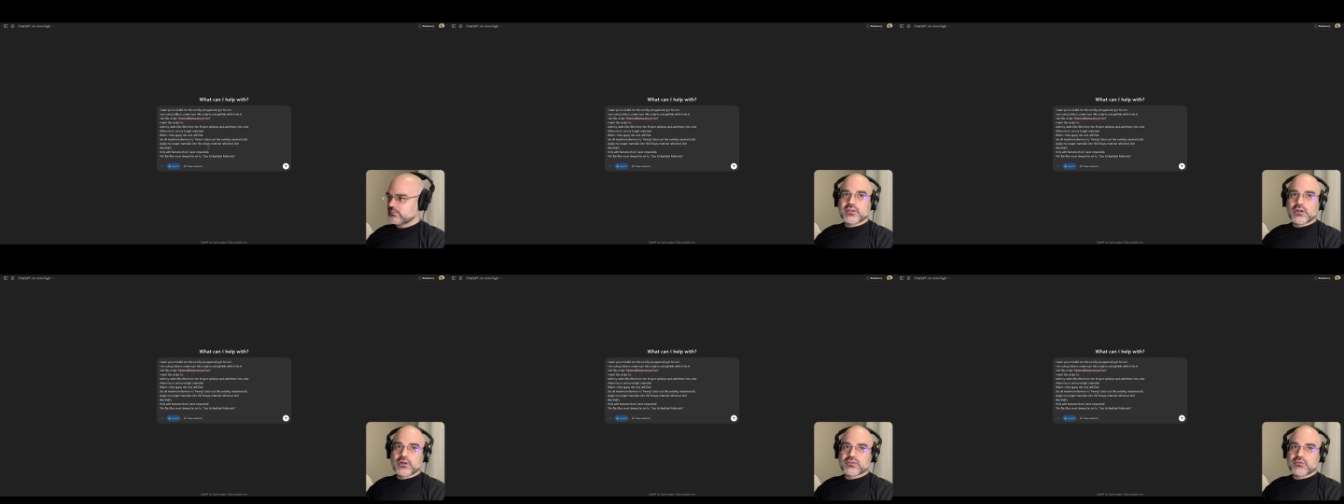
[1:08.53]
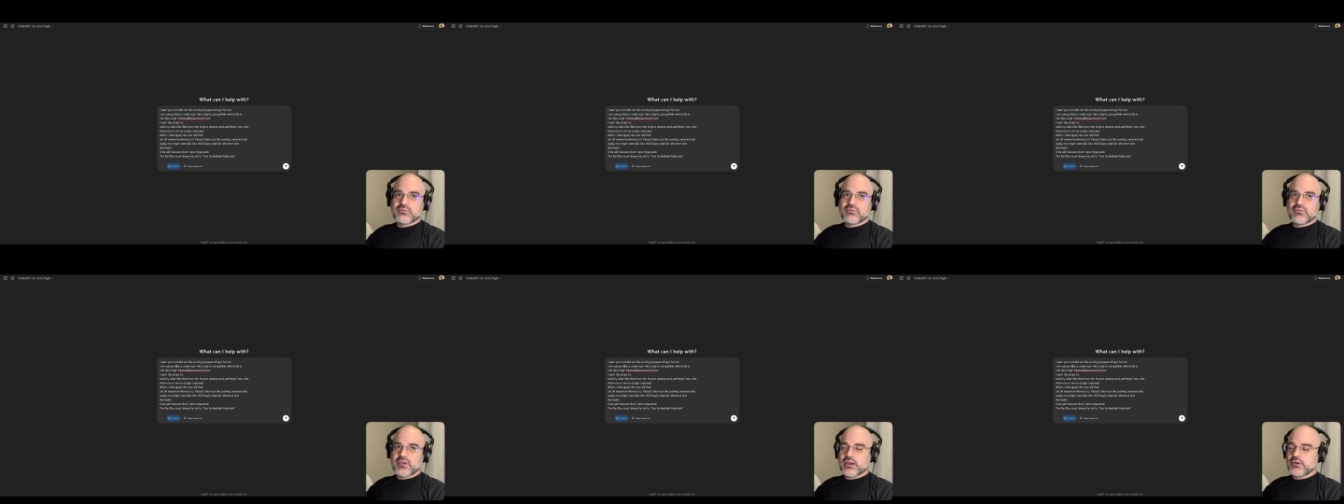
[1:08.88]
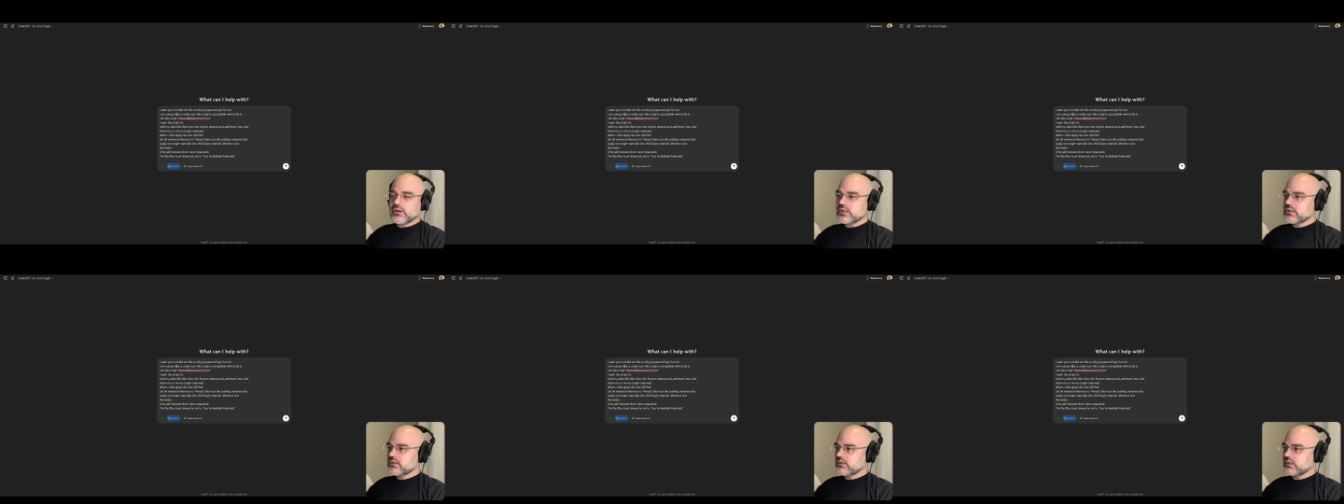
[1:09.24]
there's a
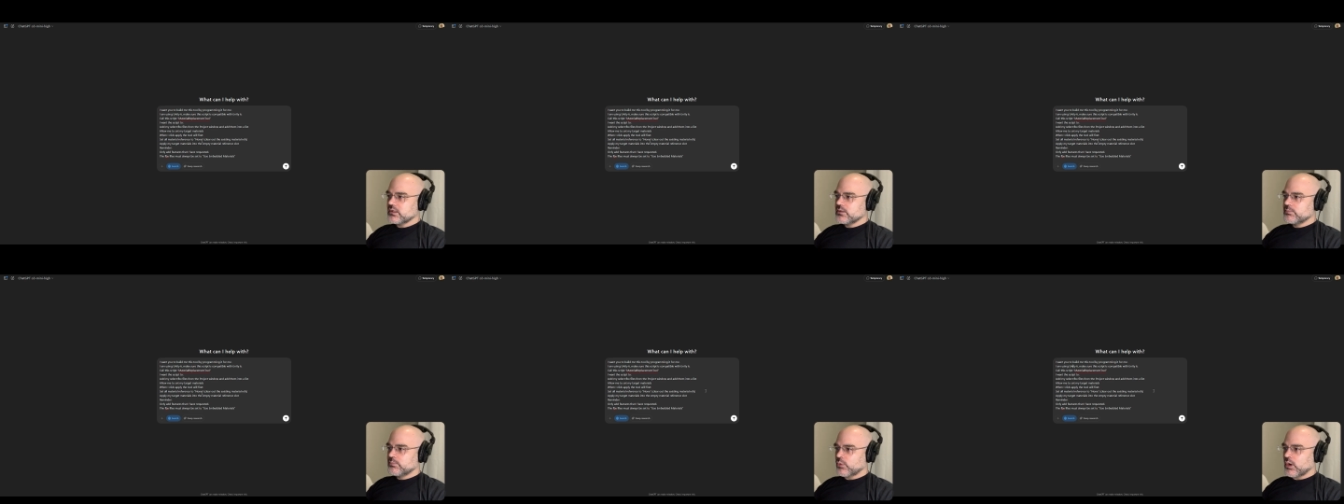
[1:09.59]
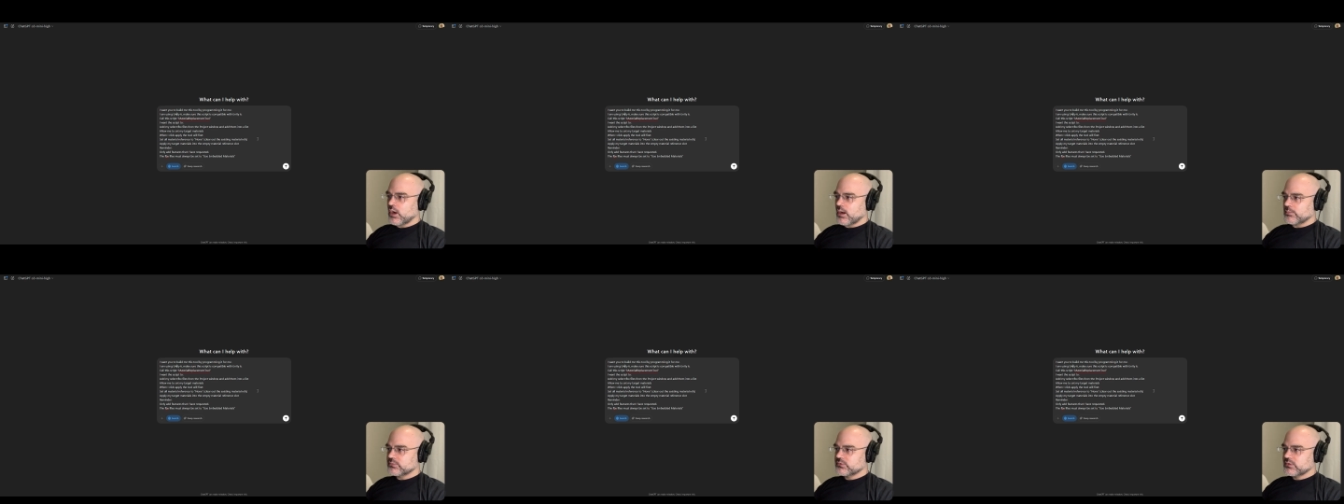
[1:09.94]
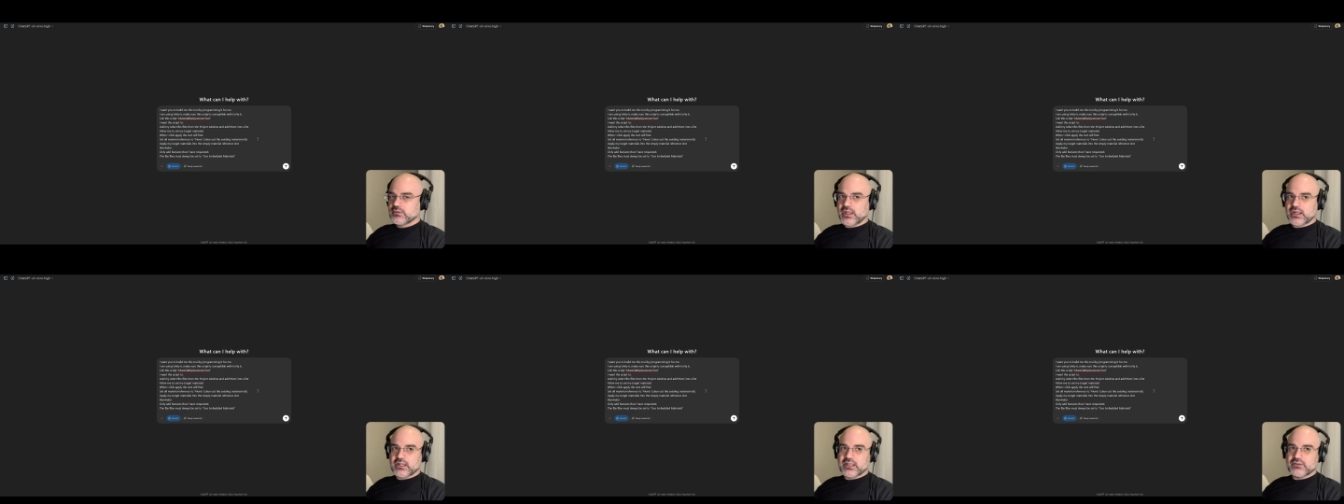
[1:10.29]
very key prompt
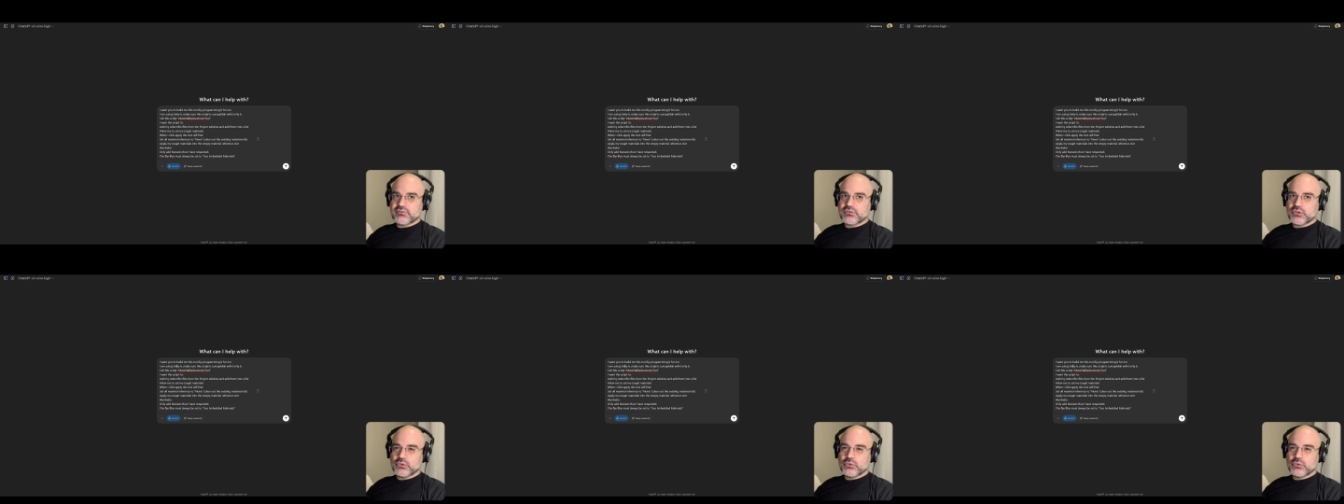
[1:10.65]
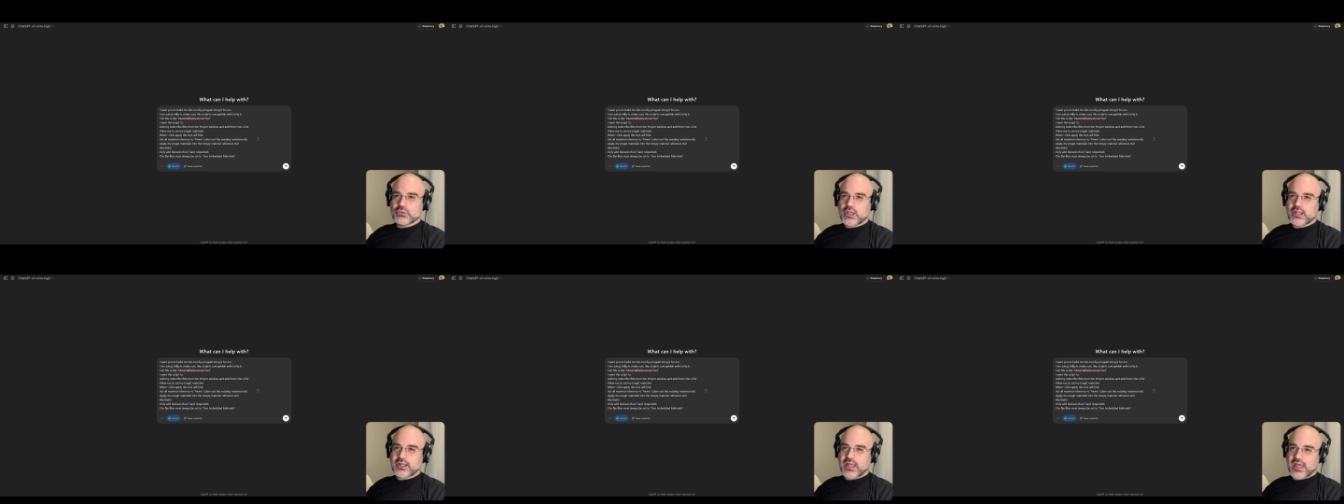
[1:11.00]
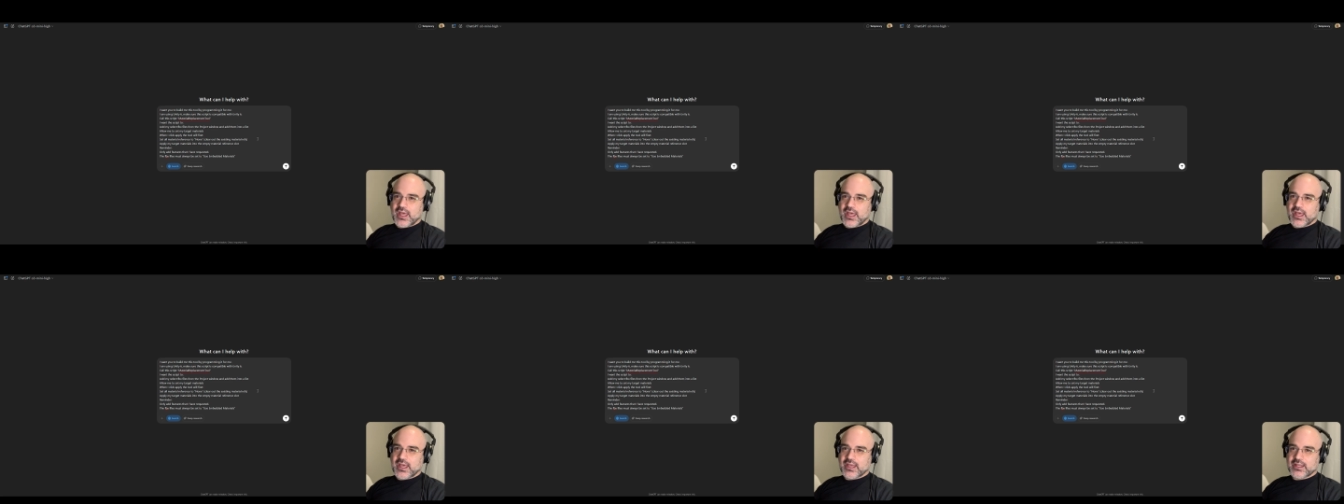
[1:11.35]
that if you do not
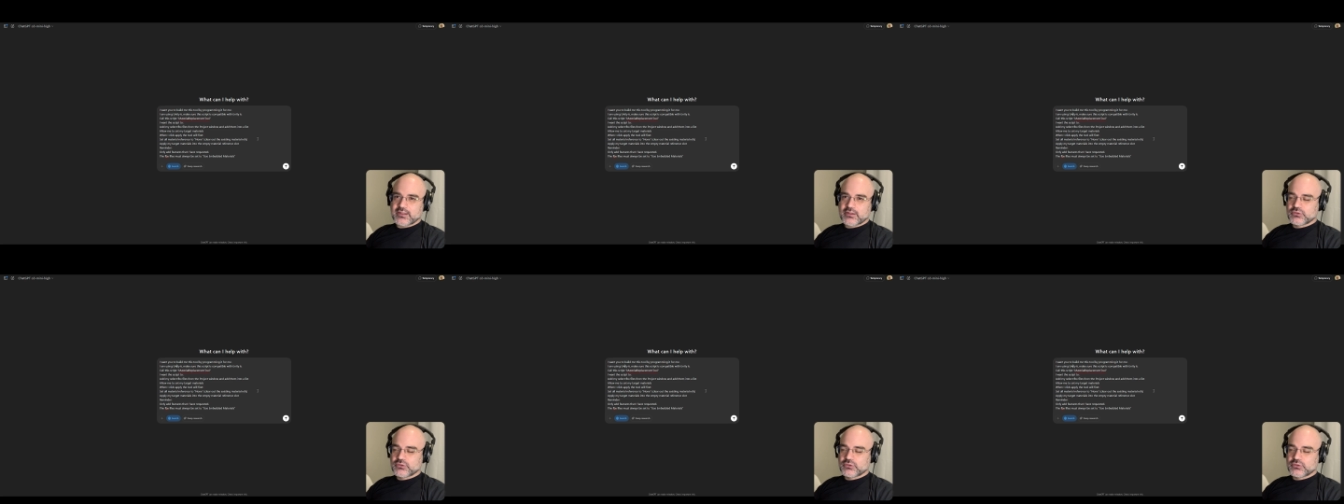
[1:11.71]
add